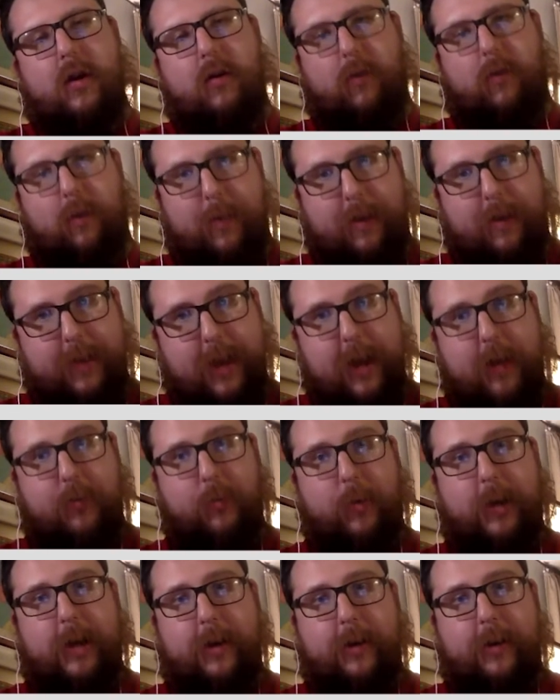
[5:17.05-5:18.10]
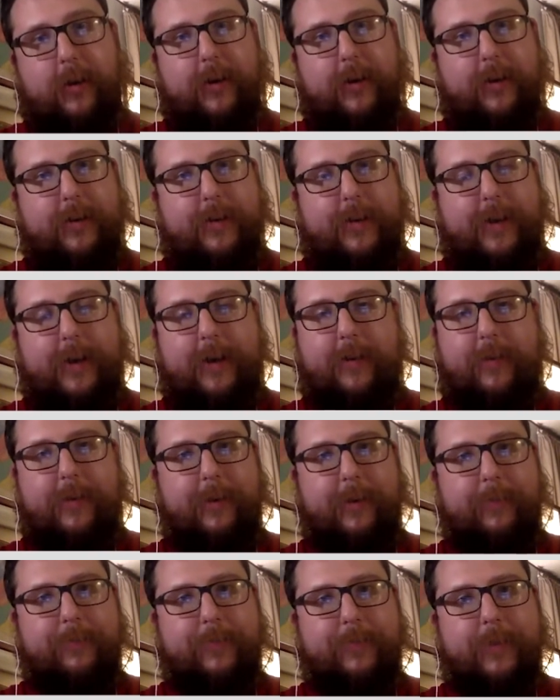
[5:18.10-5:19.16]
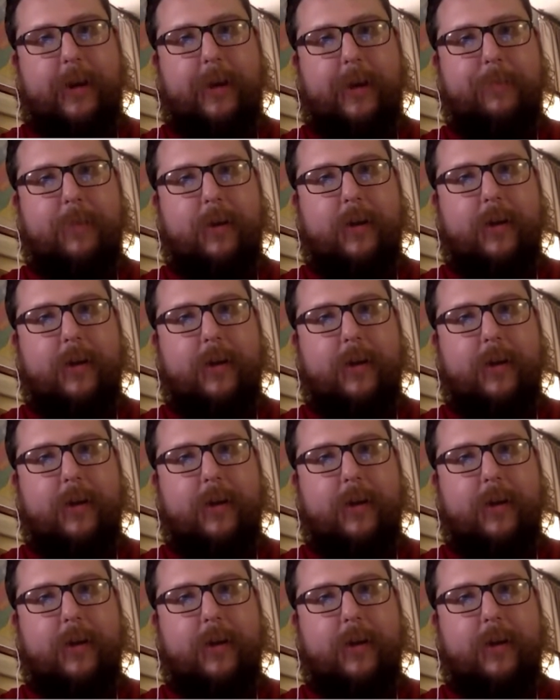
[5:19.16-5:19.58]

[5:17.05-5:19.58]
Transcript: Worry about that as well. I don't know. I'm